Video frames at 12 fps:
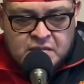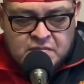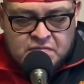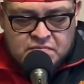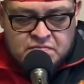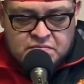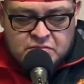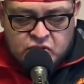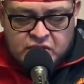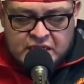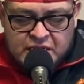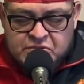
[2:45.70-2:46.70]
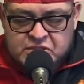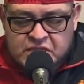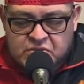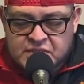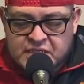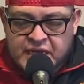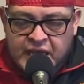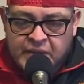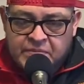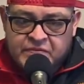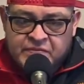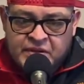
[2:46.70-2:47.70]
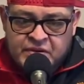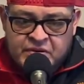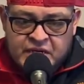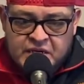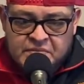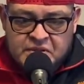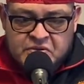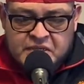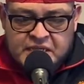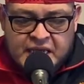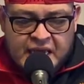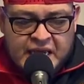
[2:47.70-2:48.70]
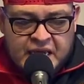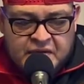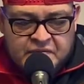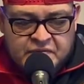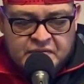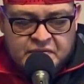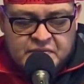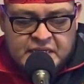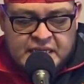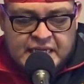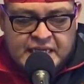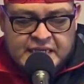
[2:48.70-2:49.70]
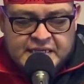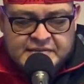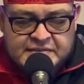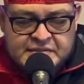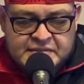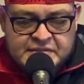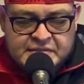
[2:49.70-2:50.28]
only time will tell what's going to happen from here on out. But the only thing I have is,